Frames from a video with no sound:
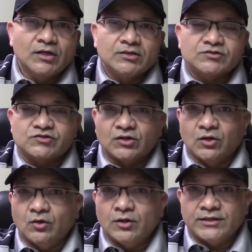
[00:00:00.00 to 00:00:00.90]

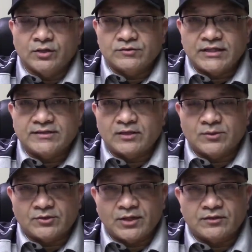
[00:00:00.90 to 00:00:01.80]
So you know, take that
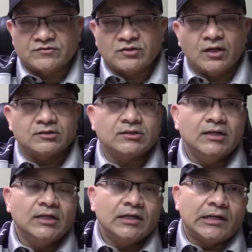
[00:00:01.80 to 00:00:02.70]
with a grain of salt.
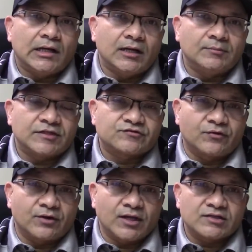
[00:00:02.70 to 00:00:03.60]
As
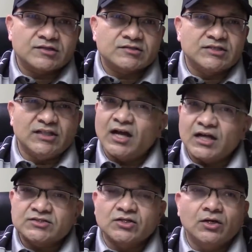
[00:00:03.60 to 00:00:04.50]
far as
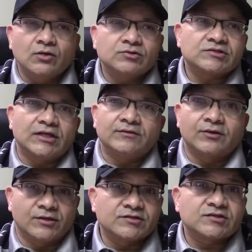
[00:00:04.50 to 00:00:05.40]
sillage goes,
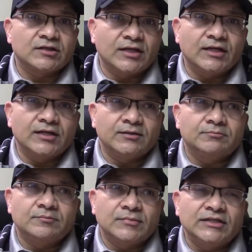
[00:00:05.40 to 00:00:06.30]
there is a
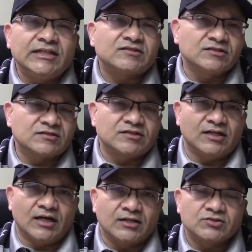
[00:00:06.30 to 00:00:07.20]
decent
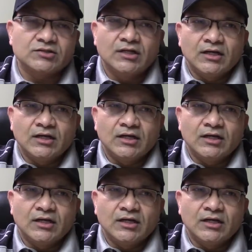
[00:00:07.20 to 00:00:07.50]
sillage.